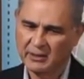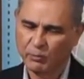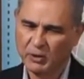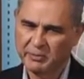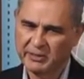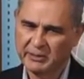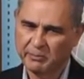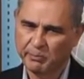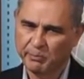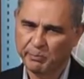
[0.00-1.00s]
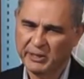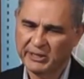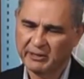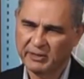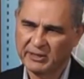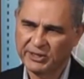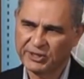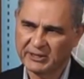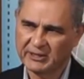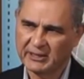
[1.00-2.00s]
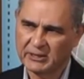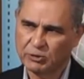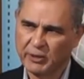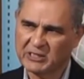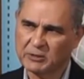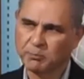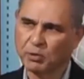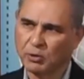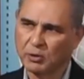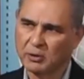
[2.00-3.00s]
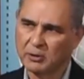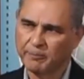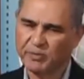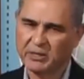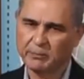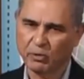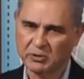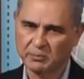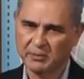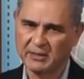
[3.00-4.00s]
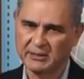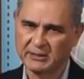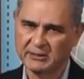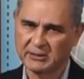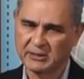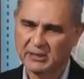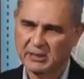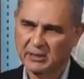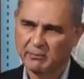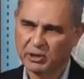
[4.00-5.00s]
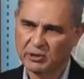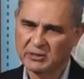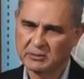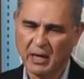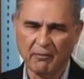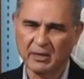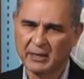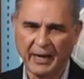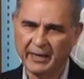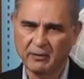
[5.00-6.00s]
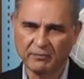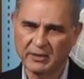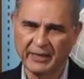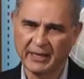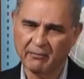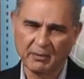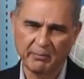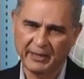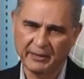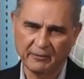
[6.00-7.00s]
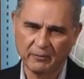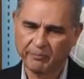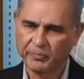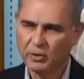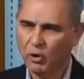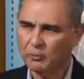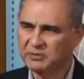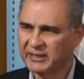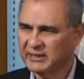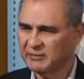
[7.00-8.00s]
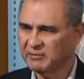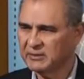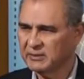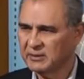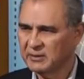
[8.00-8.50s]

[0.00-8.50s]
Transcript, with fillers: We'll be meeting with each other to explore the possibilities, because our end of the day, our main objective is